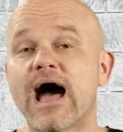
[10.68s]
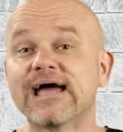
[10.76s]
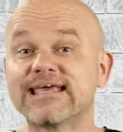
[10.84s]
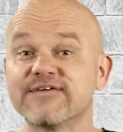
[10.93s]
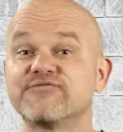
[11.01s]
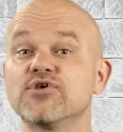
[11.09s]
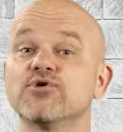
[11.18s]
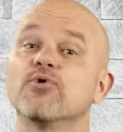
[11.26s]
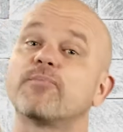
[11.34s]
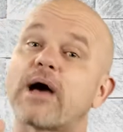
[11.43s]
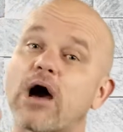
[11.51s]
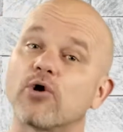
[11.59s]
I give
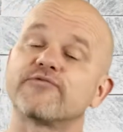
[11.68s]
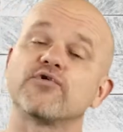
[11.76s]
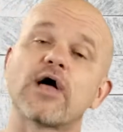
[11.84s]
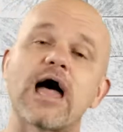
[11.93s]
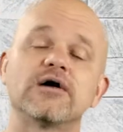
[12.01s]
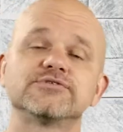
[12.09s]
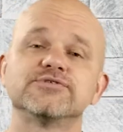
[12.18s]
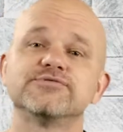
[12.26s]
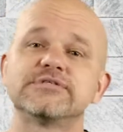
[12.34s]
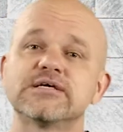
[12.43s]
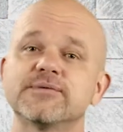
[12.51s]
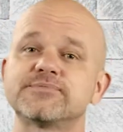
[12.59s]
you powerful
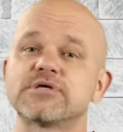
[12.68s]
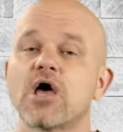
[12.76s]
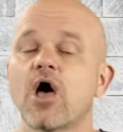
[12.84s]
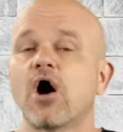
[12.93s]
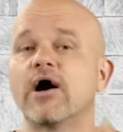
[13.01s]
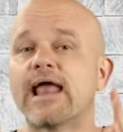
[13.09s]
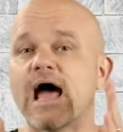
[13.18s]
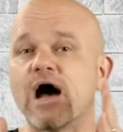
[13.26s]
how-to tips on